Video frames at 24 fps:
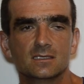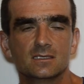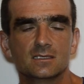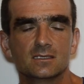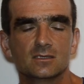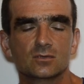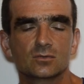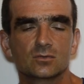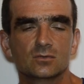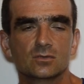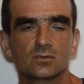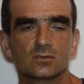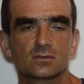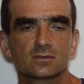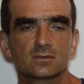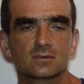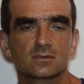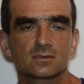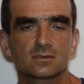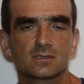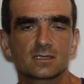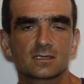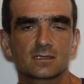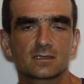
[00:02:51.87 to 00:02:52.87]
he could not
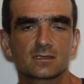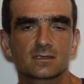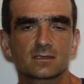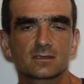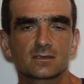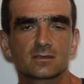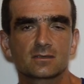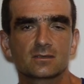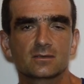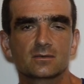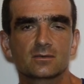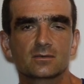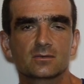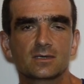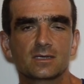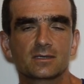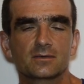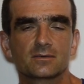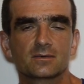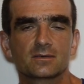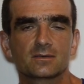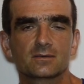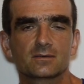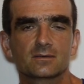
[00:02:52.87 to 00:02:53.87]
like
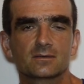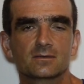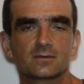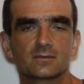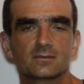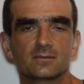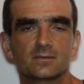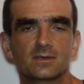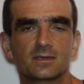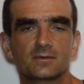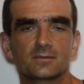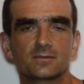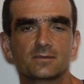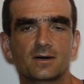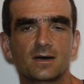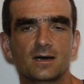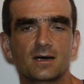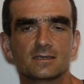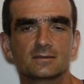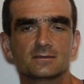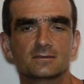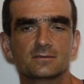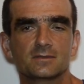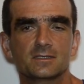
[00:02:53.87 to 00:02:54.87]
run very
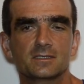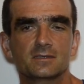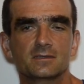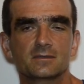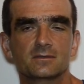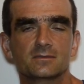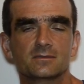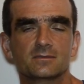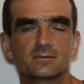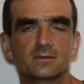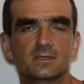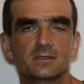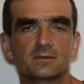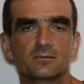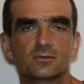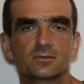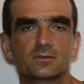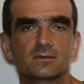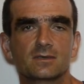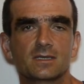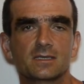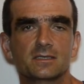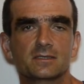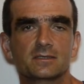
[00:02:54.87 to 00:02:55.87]
fast when he
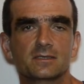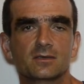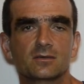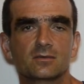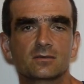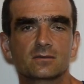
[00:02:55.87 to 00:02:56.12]
was running,